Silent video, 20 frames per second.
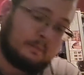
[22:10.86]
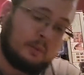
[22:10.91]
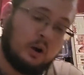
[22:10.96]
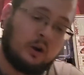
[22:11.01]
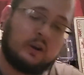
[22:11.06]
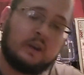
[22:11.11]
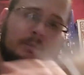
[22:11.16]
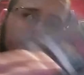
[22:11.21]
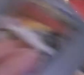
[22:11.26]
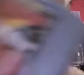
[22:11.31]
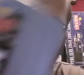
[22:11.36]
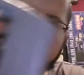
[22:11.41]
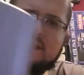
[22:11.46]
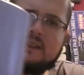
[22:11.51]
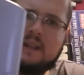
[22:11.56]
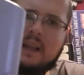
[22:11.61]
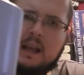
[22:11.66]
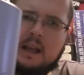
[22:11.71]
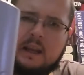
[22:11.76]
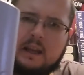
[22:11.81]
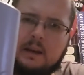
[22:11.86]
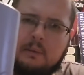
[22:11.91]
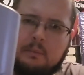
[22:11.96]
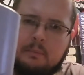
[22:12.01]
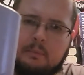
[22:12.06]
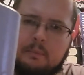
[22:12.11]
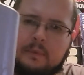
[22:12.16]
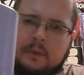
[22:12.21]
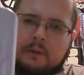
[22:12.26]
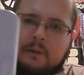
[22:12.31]
Pokemon
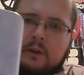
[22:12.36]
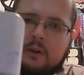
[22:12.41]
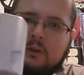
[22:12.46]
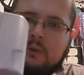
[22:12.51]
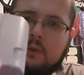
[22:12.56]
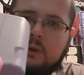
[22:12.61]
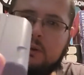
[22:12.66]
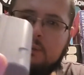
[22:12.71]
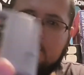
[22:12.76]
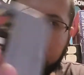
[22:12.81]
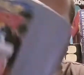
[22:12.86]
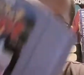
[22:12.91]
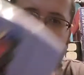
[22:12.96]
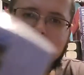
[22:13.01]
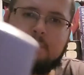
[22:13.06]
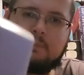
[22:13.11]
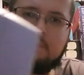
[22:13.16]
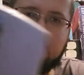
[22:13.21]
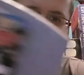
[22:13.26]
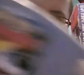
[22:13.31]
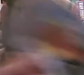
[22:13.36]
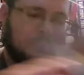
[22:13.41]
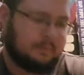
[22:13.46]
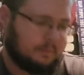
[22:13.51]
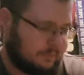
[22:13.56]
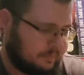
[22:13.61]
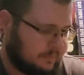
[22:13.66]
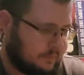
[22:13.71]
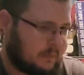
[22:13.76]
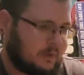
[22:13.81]
Stadium, the first one.
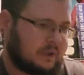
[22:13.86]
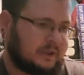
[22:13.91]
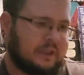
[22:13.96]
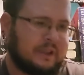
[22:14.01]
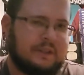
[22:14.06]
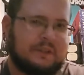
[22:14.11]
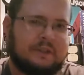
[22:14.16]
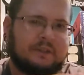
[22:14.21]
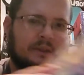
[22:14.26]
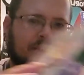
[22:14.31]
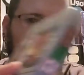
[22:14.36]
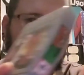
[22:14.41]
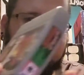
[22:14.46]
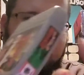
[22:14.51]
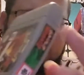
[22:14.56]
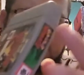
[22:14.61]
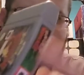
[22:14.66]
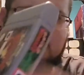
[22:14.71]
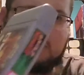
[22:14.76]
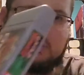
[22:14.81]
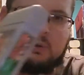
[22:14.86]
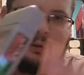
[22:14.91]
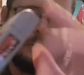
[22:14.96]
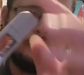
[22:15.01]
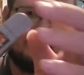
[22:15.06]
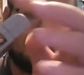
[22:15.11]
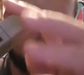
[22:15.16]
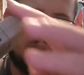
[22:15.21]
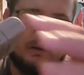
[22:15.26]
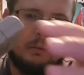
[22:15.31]
Which isn't in the
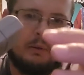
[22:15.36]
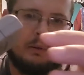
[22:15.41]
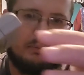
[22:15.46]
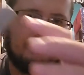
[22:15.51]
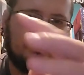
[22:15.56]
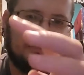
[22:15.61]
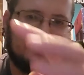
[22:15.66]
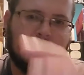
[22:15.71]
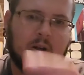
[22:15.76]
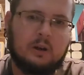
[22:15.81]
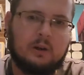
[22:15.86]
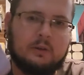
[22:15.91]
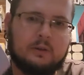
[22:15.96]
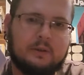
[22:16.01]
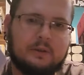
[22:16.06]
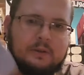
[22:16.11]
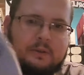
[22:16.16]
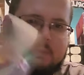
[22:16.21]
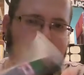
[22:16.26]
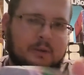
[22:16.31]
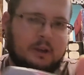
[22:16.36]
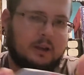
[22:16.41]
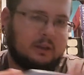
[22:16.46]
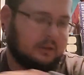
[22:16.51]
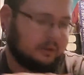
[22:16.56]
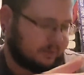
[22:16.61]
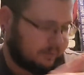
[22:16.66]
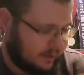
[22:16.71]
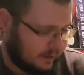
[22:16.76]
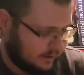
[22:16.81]
cool double cartridge
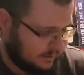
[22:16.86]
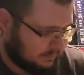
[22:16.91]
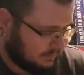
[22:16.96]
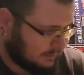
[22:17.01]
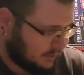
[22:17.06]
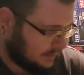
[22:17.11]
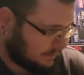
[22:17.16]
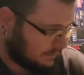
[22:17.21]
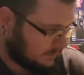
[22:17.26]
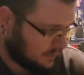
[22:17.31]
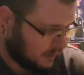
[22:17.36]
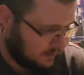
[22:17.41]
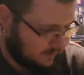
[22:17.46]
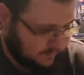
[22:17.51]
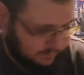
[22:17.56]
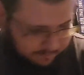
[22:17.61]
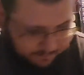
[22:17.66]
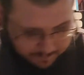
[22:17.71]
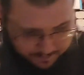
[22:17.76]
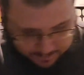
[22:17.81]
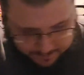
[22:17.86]
color thing, but whatever.